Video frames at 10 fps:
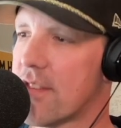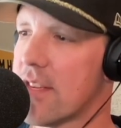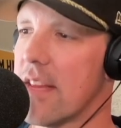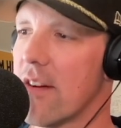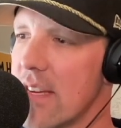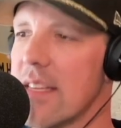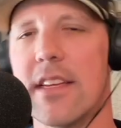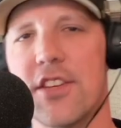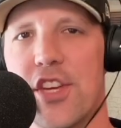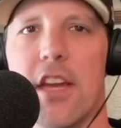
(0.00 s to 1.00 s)
a
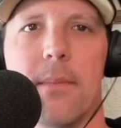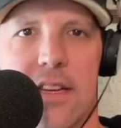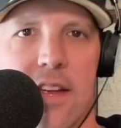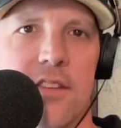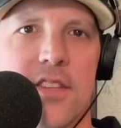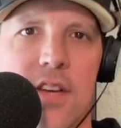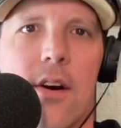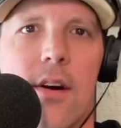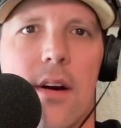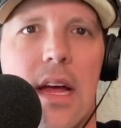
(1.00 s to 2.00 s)
legitimate
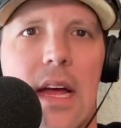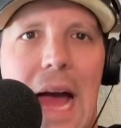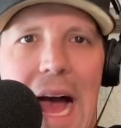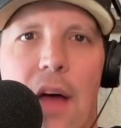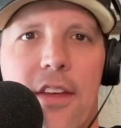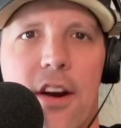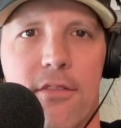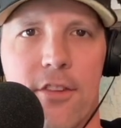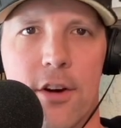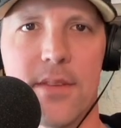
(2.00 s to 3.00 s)
concern out there
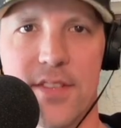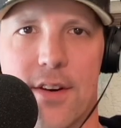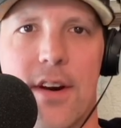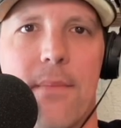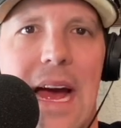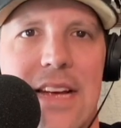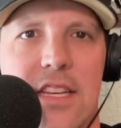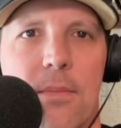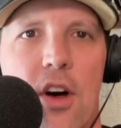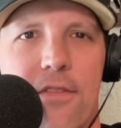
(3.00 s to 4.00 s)
if you're a Missouri
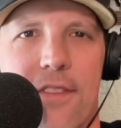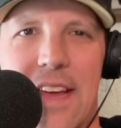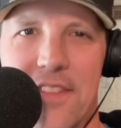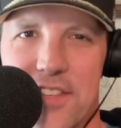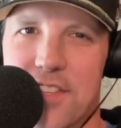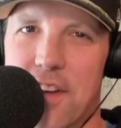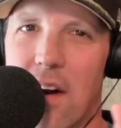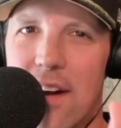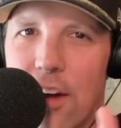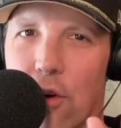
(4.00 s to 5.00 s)
basketball fan that's
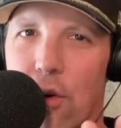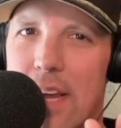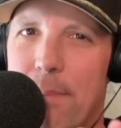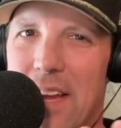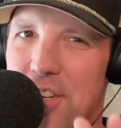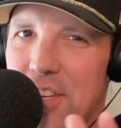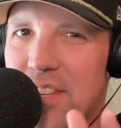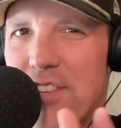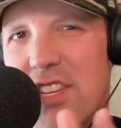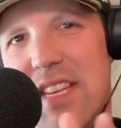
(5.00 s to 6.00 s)
starting to creep in
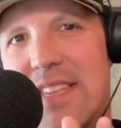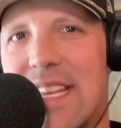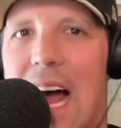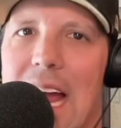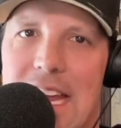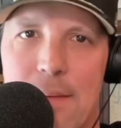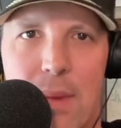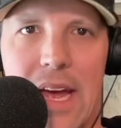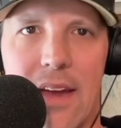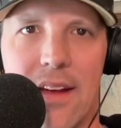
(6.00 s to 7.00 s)
just a tiny
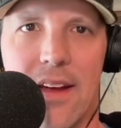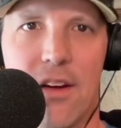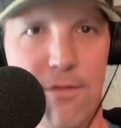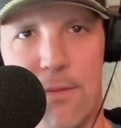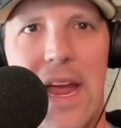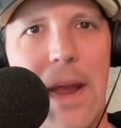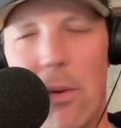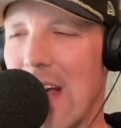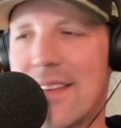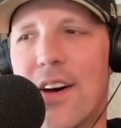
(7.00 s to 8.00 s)
bit for me.
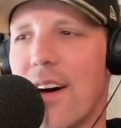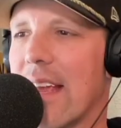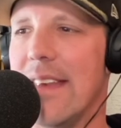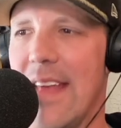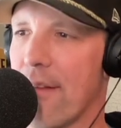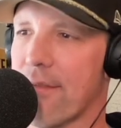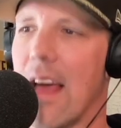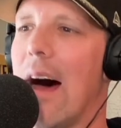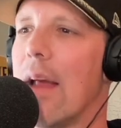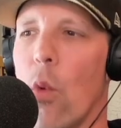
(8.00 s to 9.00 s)
We're not talking
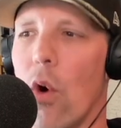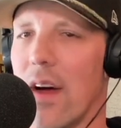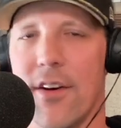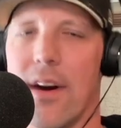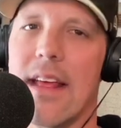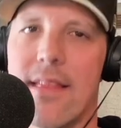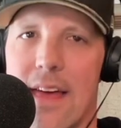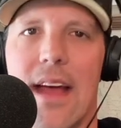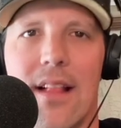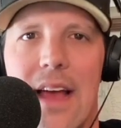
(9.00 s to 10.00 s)
DEFCON 1 or
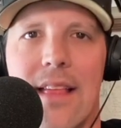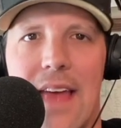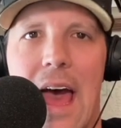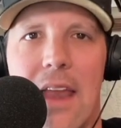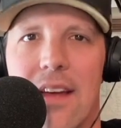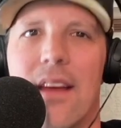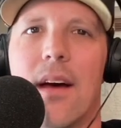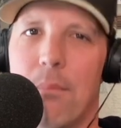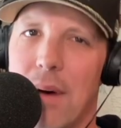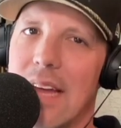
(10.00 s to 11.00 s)
anything like that,
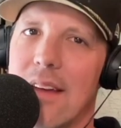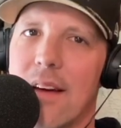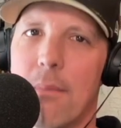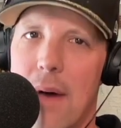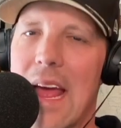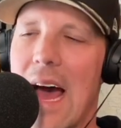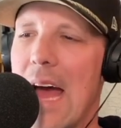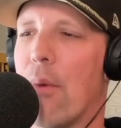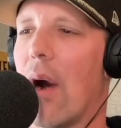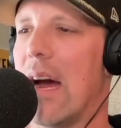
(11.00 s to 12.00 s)
but my
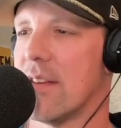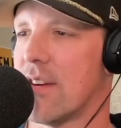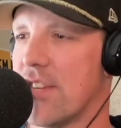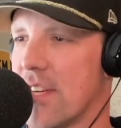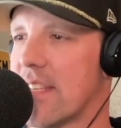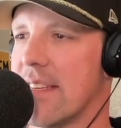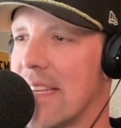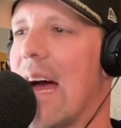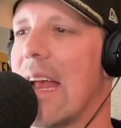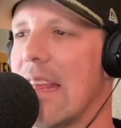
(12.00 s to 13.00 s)
eyebrows are just a
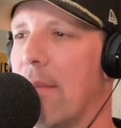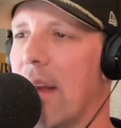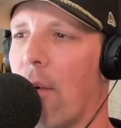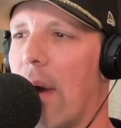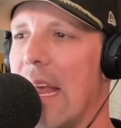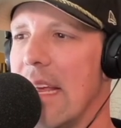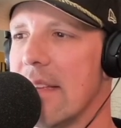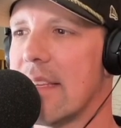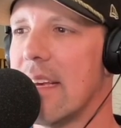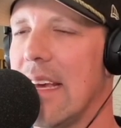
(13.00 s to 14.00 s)
tiny bit
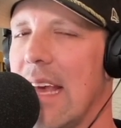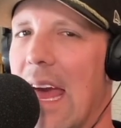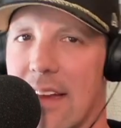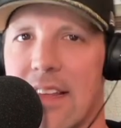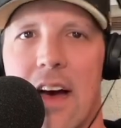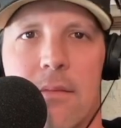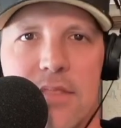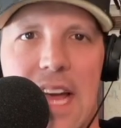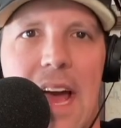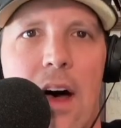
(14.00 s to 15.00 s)
raised. And it
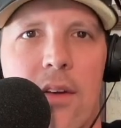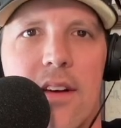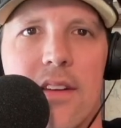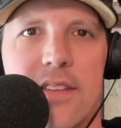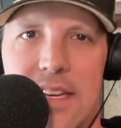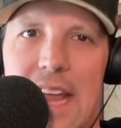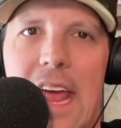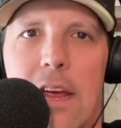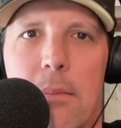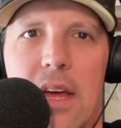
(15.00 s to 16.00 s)
comes down to
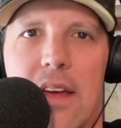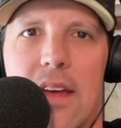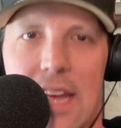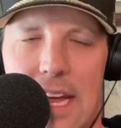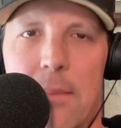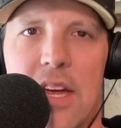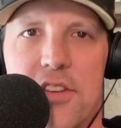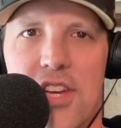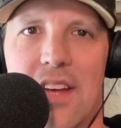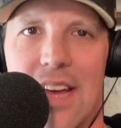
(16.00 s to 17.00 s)
name,
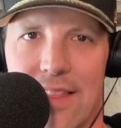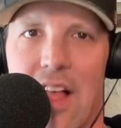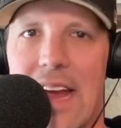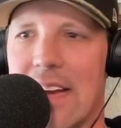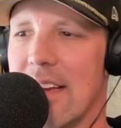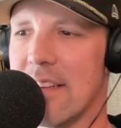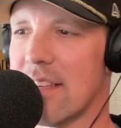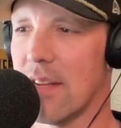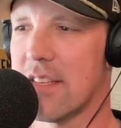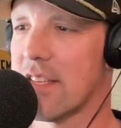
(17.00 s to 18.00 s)
image, and likeness. So let's